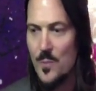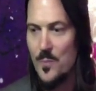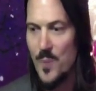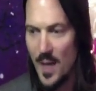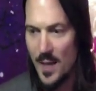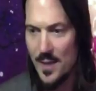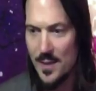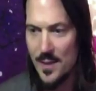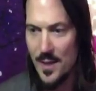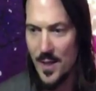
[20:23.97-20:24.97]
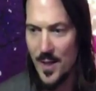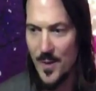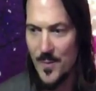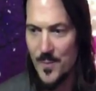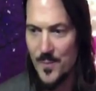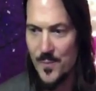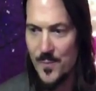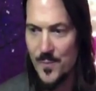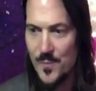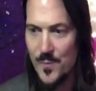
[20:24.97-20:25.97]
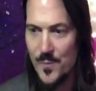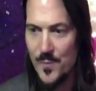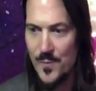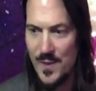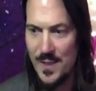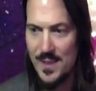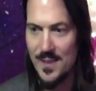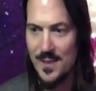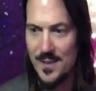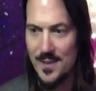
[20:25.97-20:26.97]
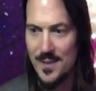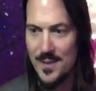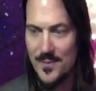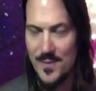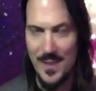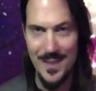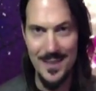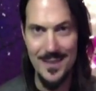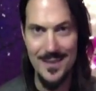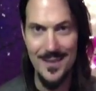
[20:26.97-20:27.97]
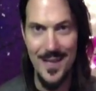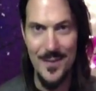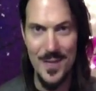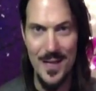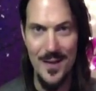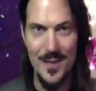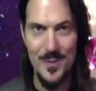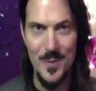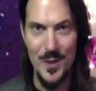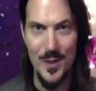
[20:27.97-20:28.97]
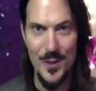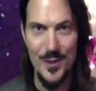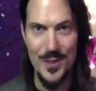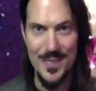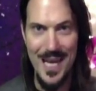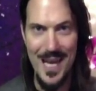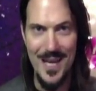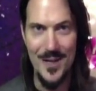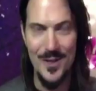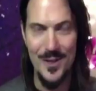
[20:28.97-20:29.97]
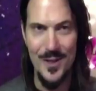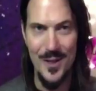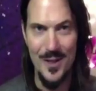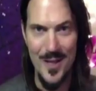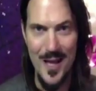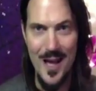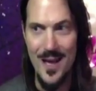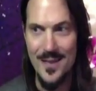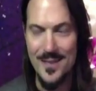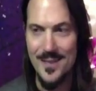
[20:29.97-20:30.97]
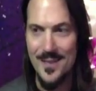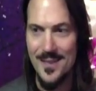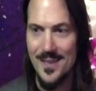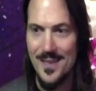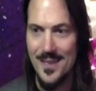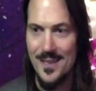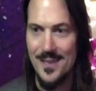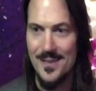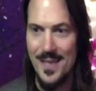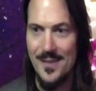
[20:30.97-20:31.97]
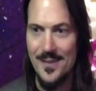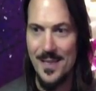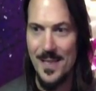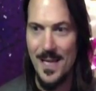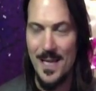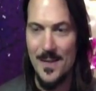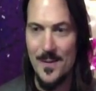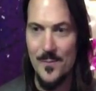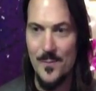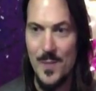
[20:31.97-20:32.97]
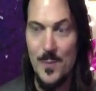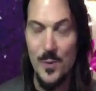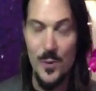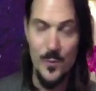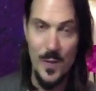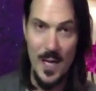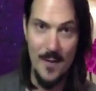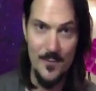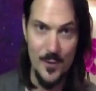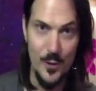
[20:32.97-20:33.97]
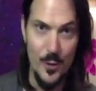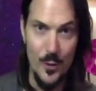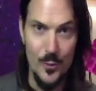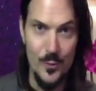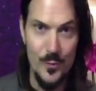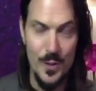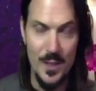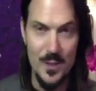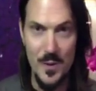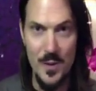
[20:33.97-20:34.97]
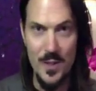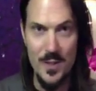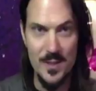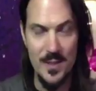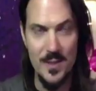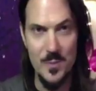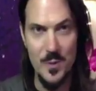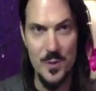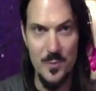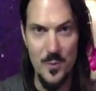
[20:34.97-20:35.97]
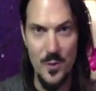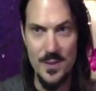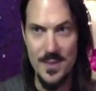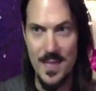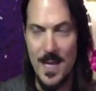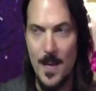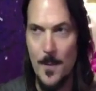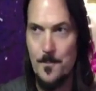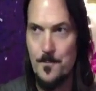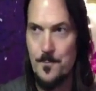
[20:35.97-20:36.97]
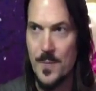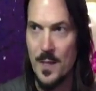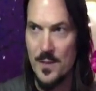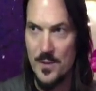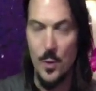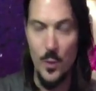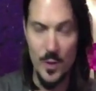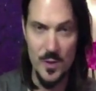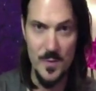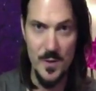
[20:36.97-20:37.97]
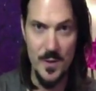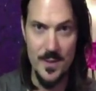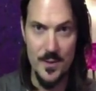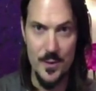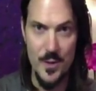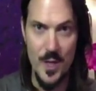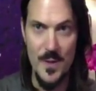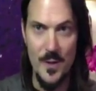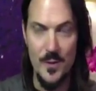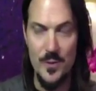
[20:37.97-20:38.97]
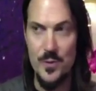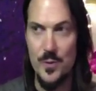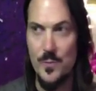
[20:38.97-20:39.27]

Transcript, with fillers: But um, vegan, the vegan lifestyle has been under attack a lot lately, and people have their own experiences, and this person points that out. It's their own experiences they're talking about on YouTube.